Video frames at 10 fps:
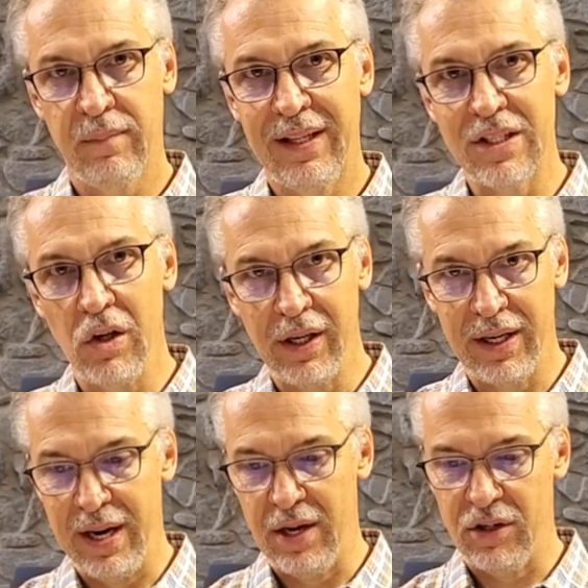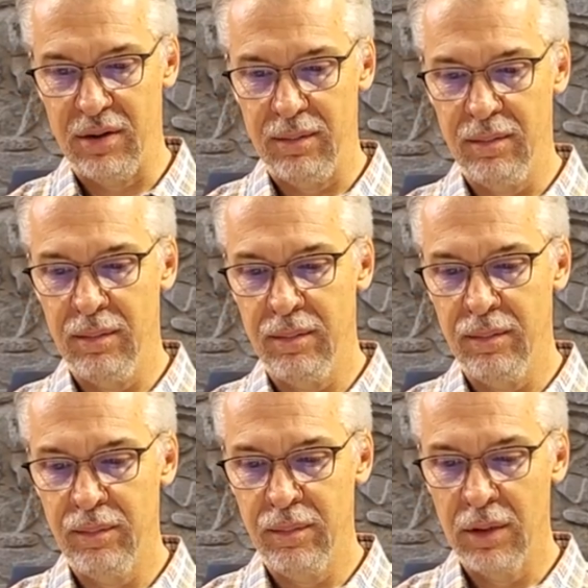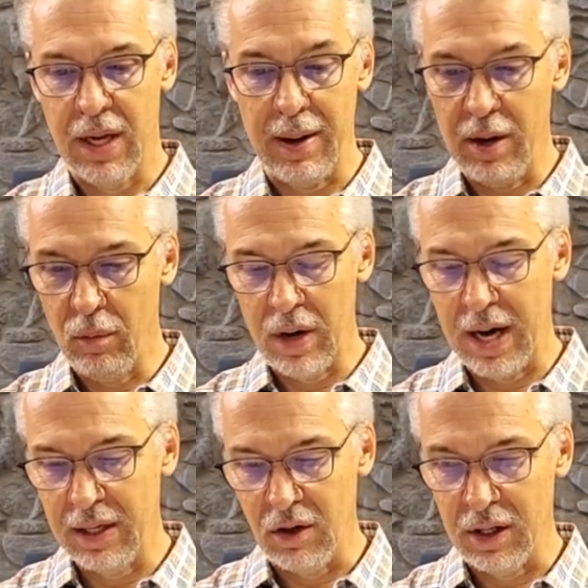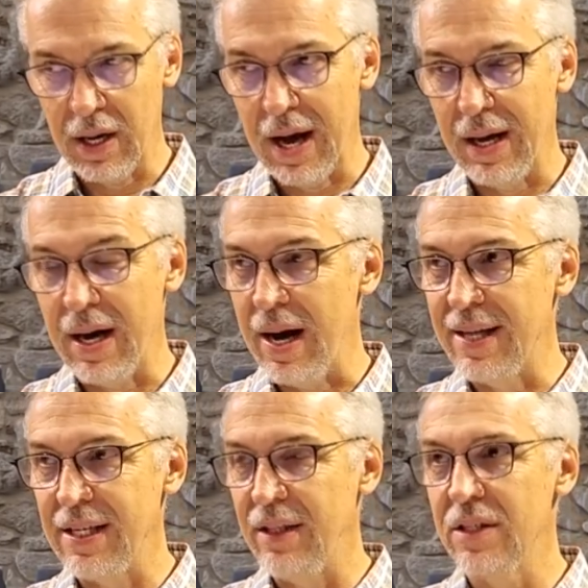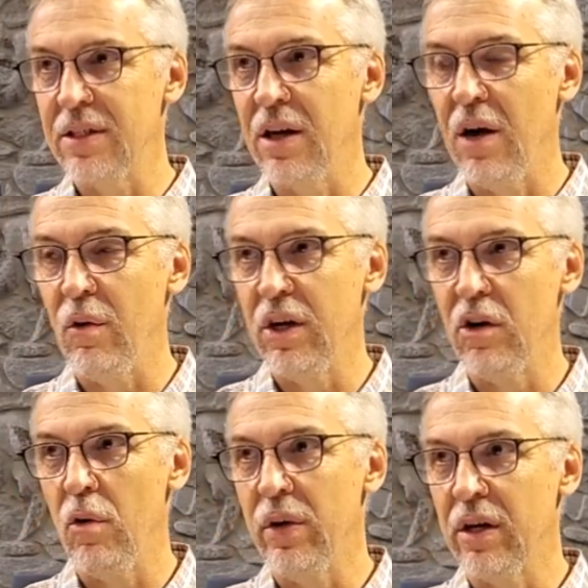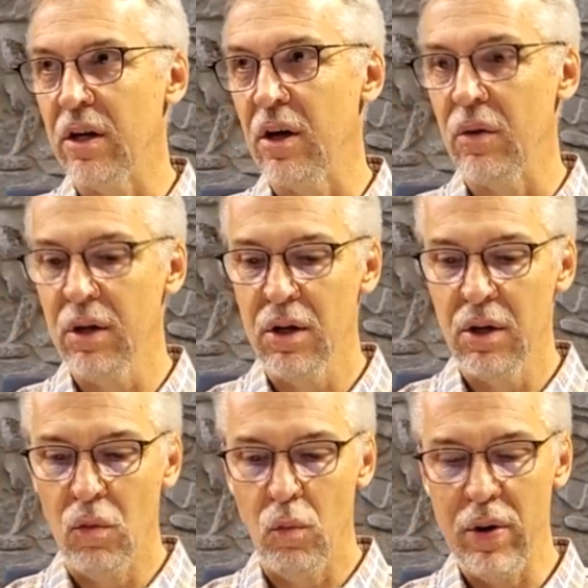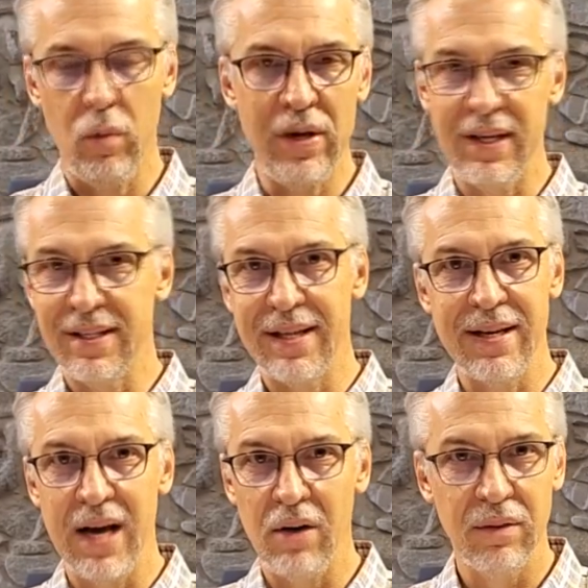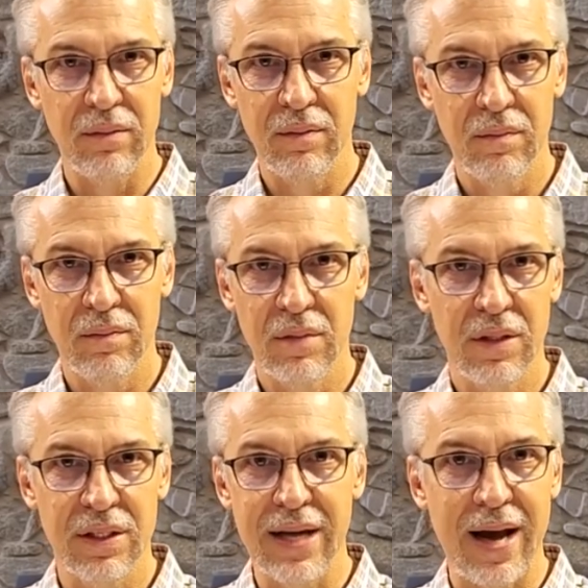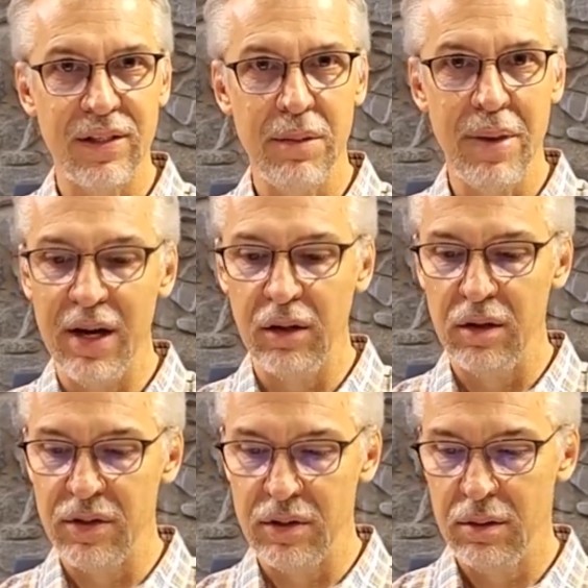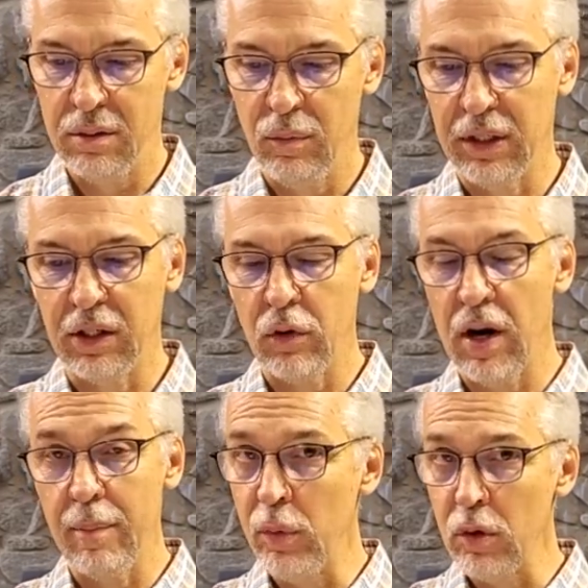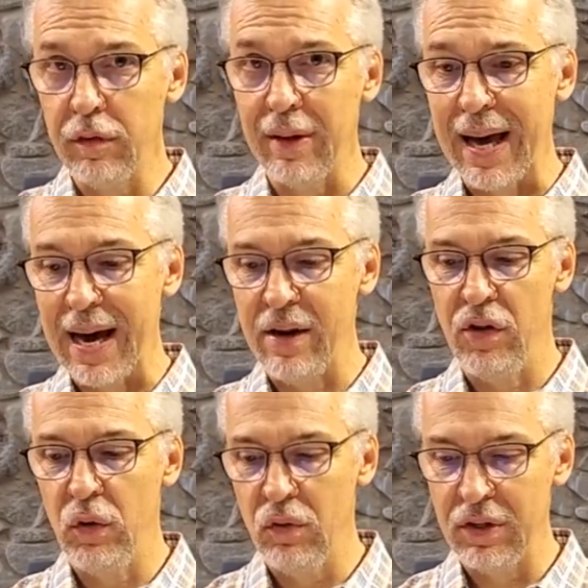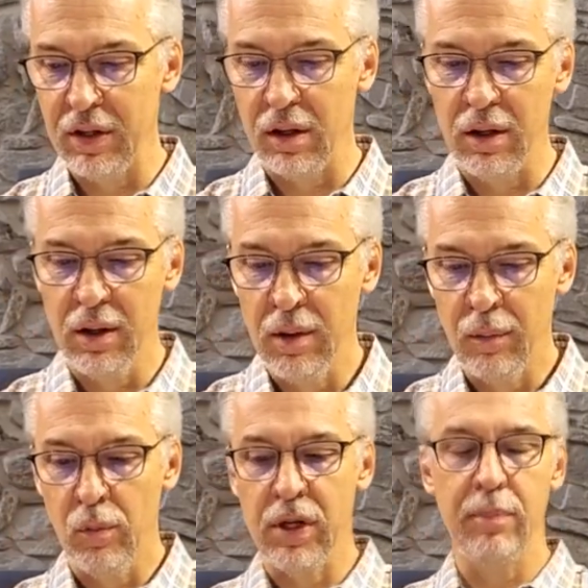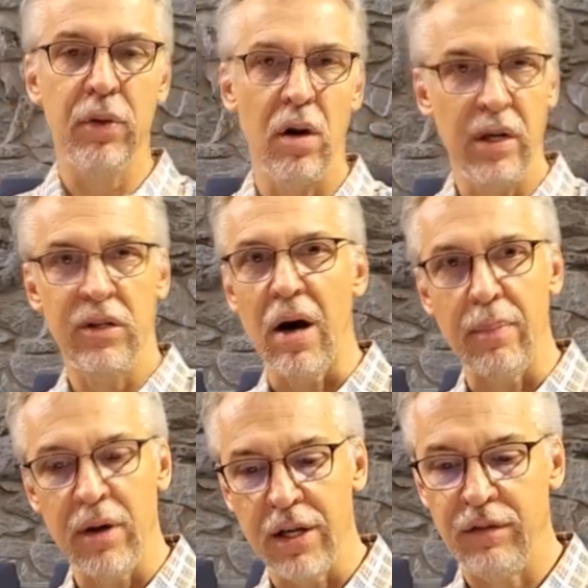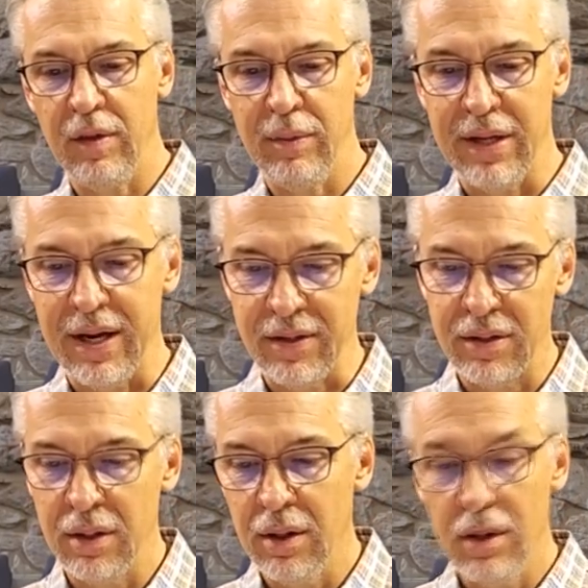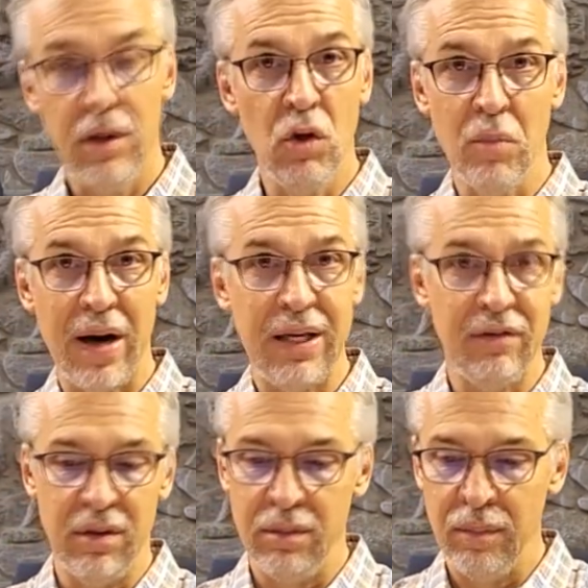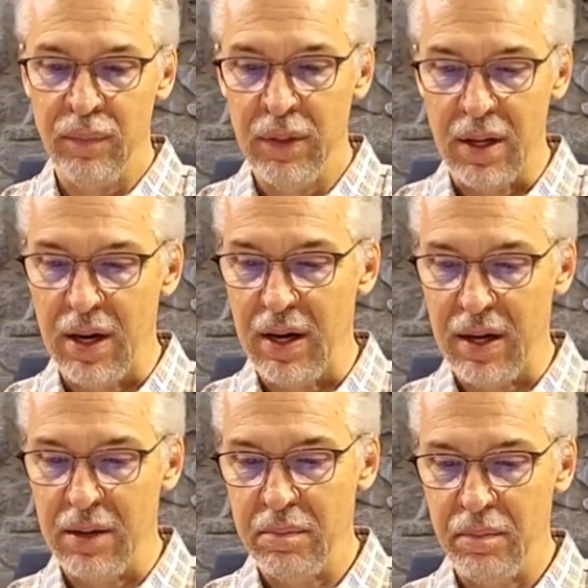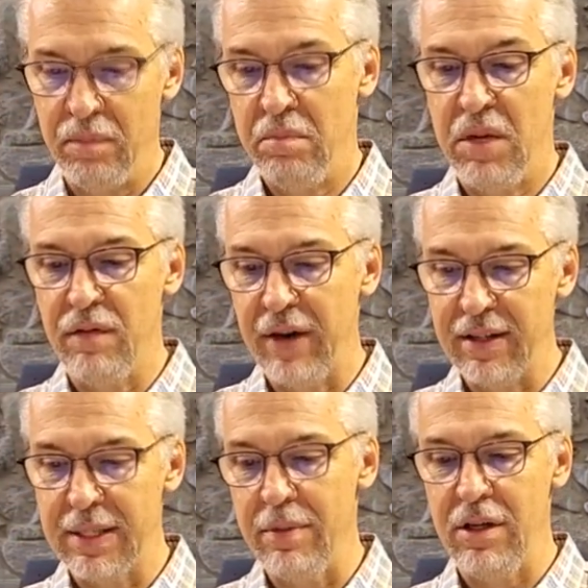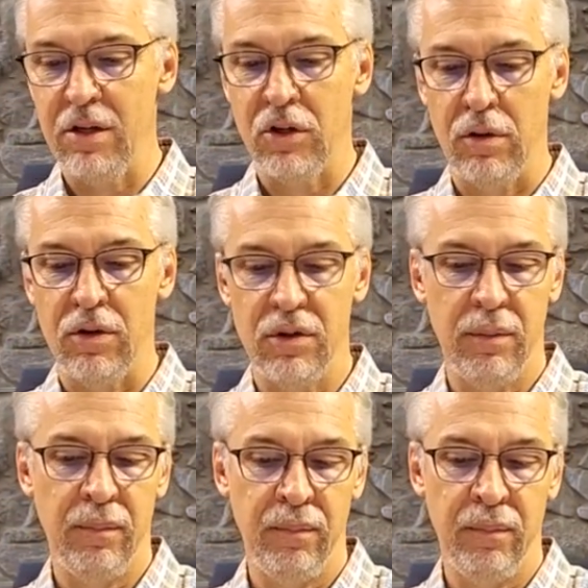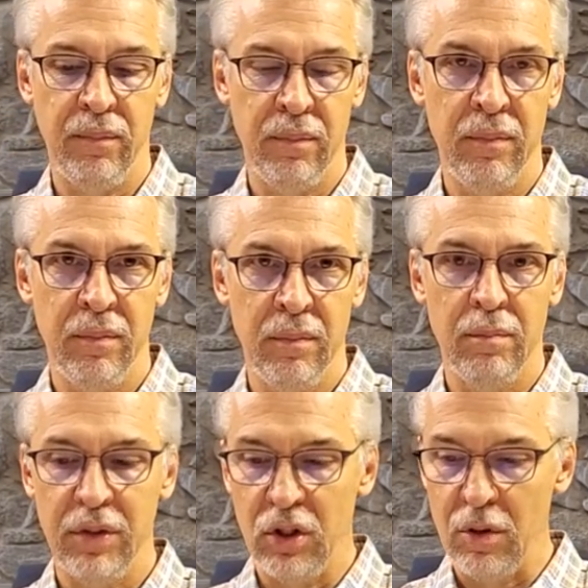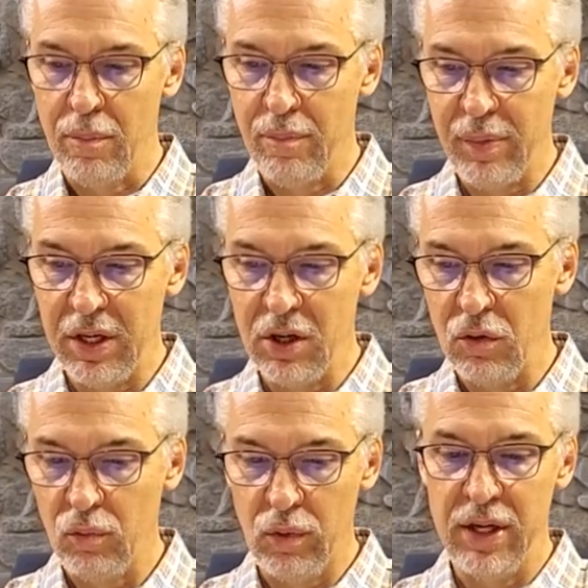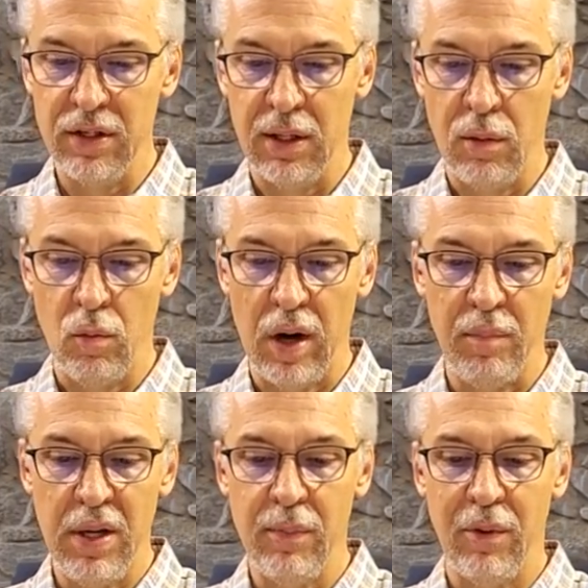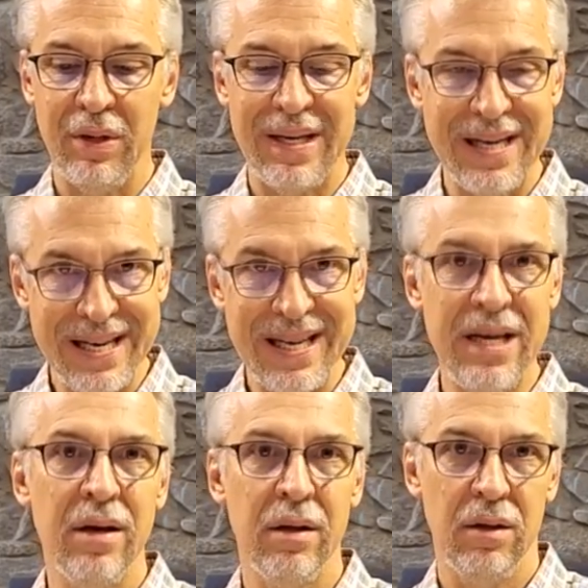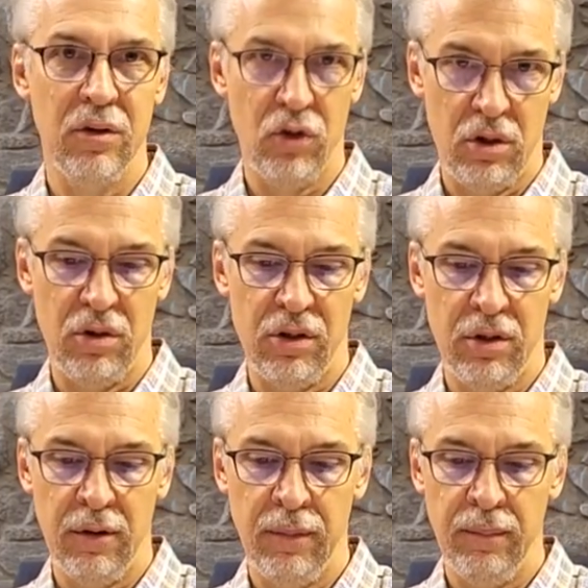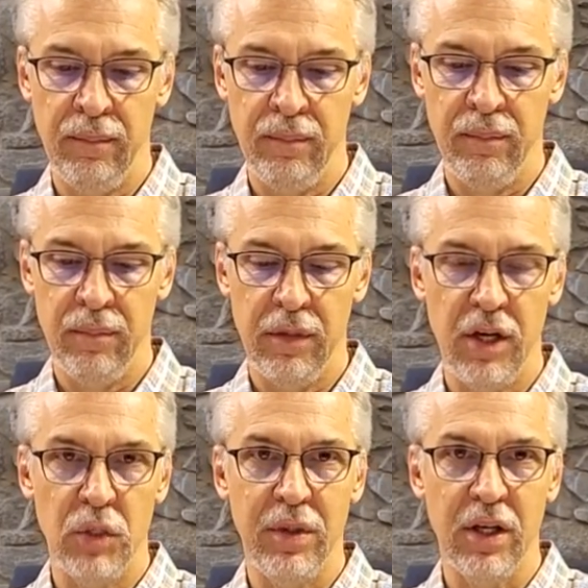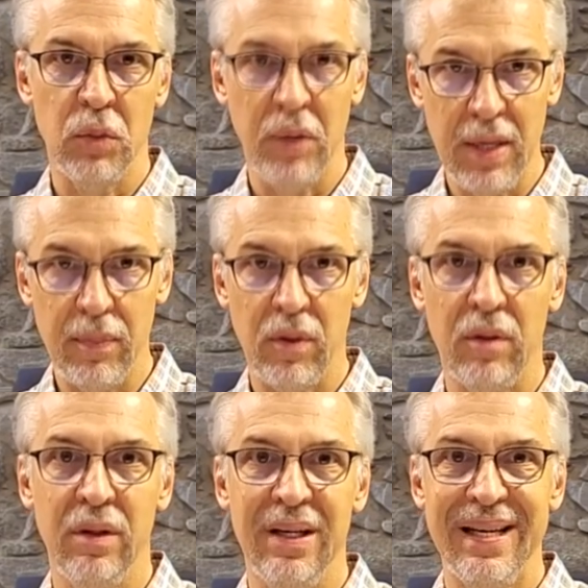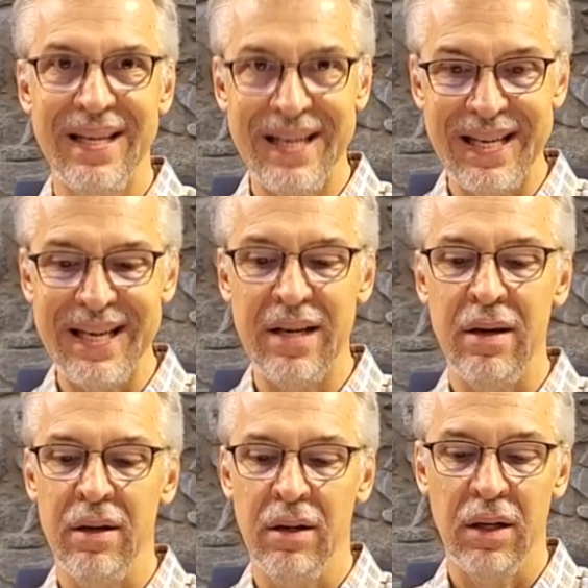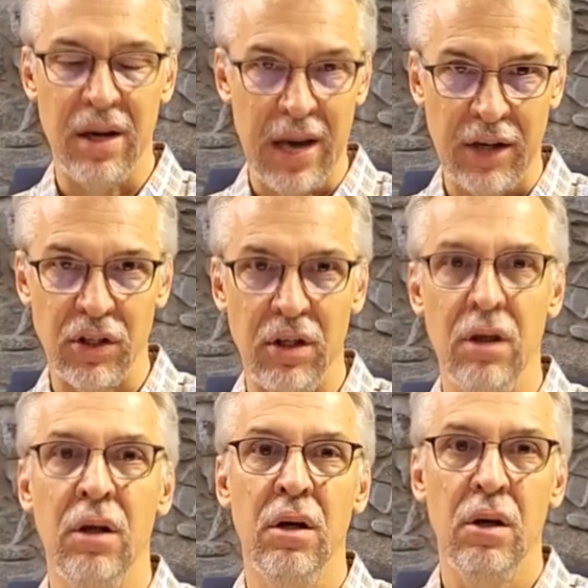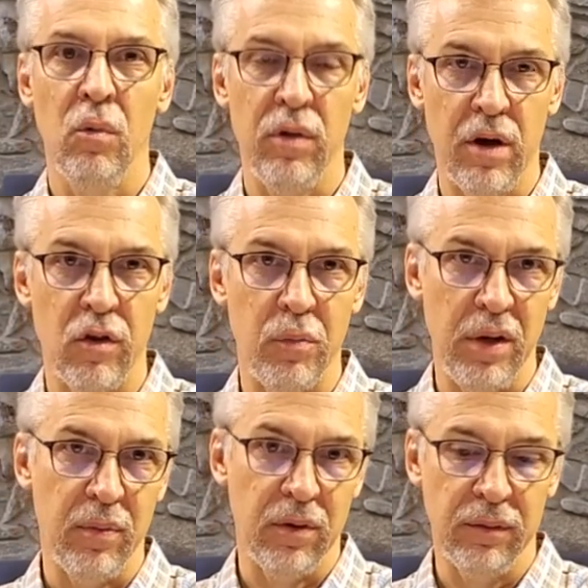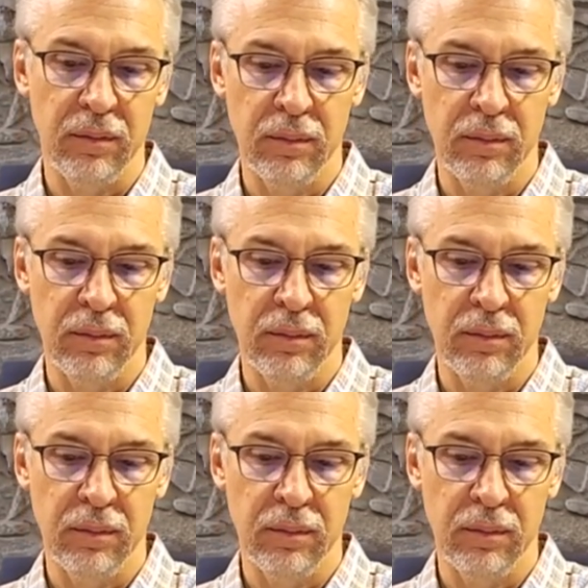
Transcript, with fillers: Let's look at connection. And, and, and look, I said this a, uh, you know, a week ago. We, we could send out snazzy mailers. We could create a beautiful ad in the newsletter. We could put on a top-notch VBS. You might even uh, invite somebody to church. But the big reason why people need church is because people need connection with other people.